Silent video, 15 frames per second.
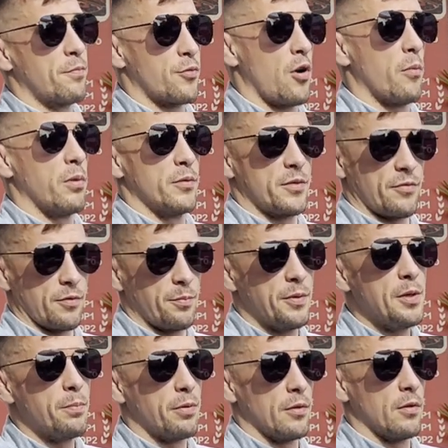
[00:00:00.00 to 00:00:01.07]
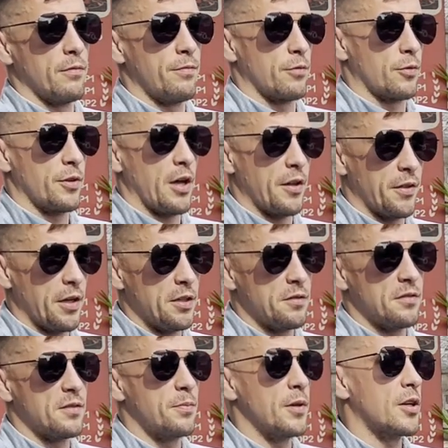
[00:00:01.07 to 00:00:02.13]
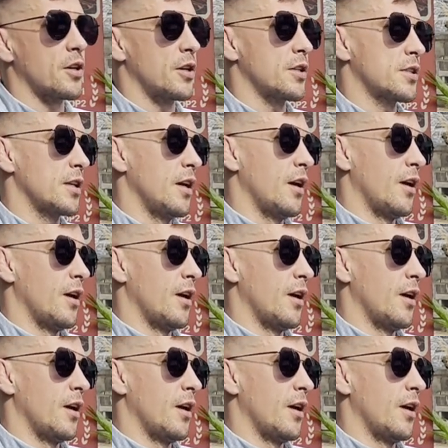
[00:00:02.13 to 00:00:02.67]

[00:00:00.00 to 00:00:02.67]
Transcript: problems for people, for non-native speakers.